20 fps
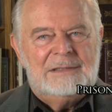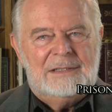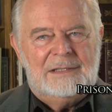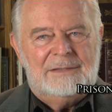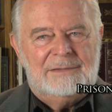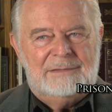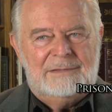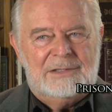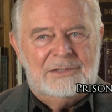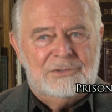
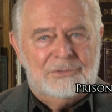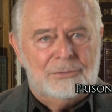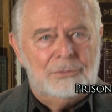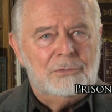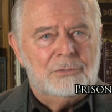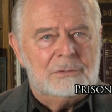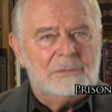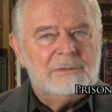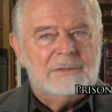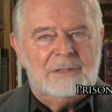It's
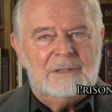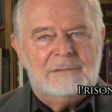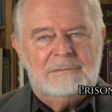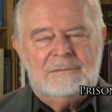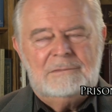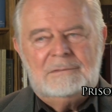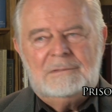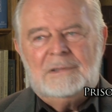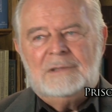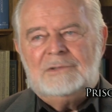true that
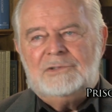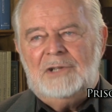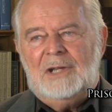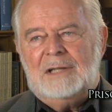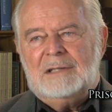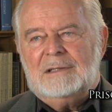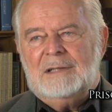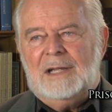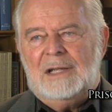jet